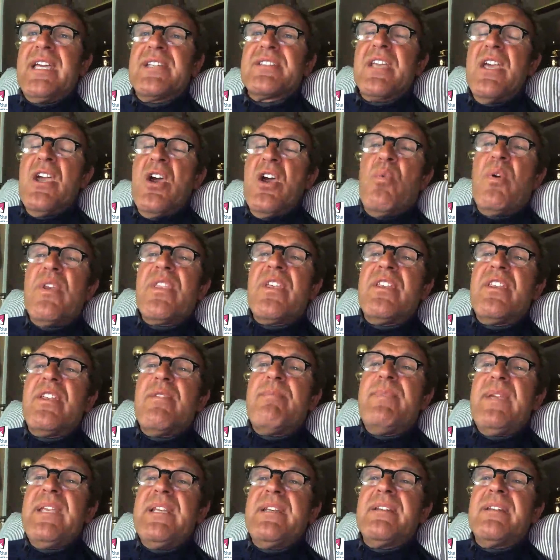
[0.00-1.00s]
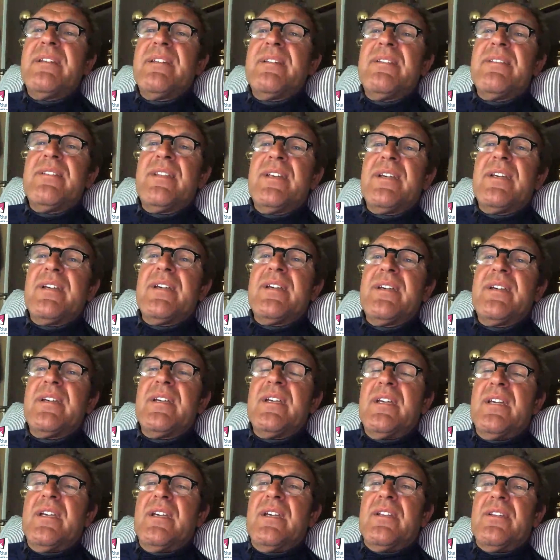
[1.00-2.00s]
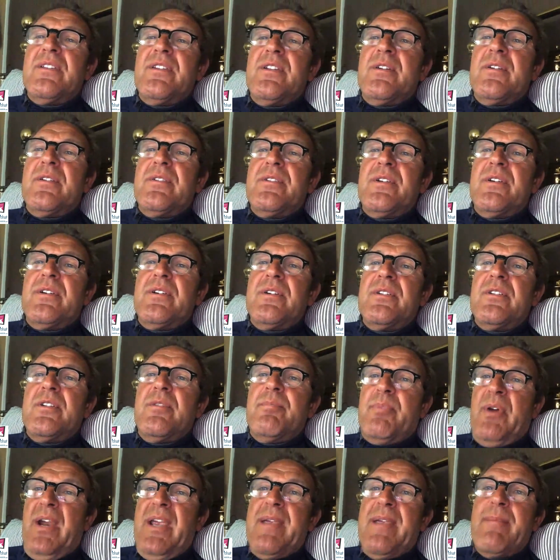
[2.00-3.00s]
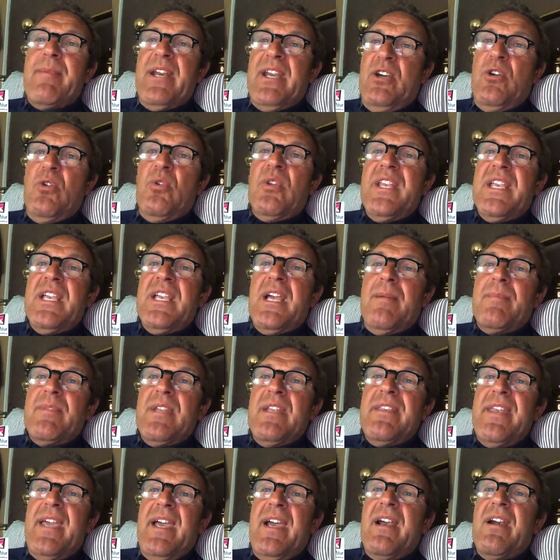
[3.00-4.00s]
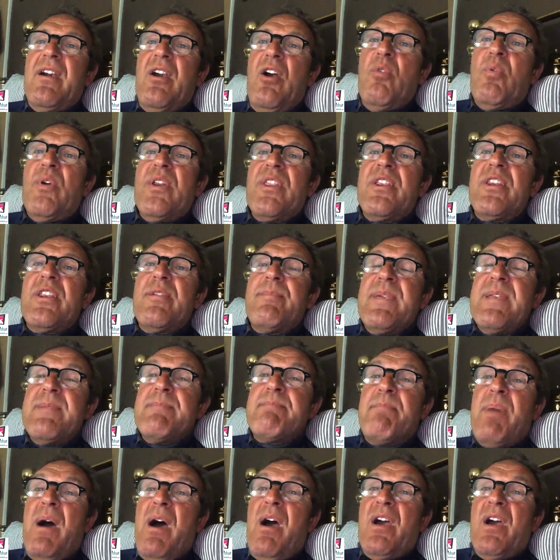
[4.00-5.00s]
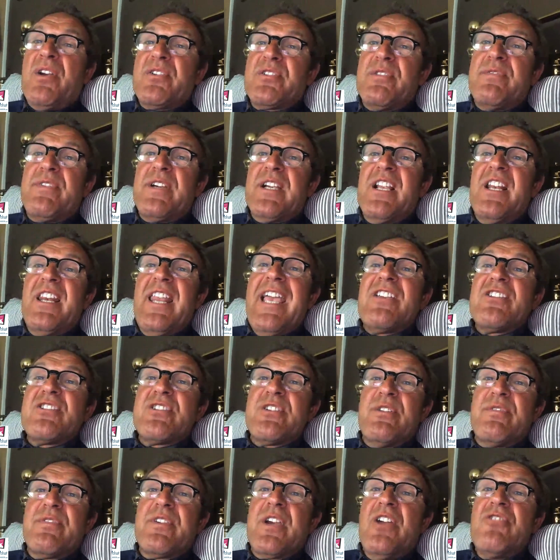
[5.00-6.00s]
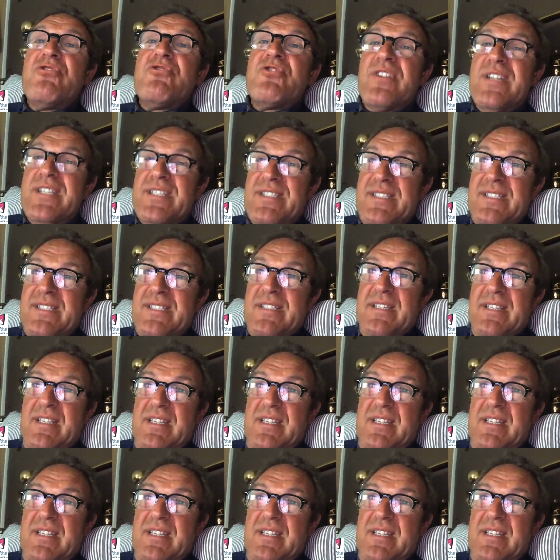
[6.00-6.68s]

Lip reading: Yeah. Yes, whether they've been the the primary and only company there, or whether they've been part of a collection of countries.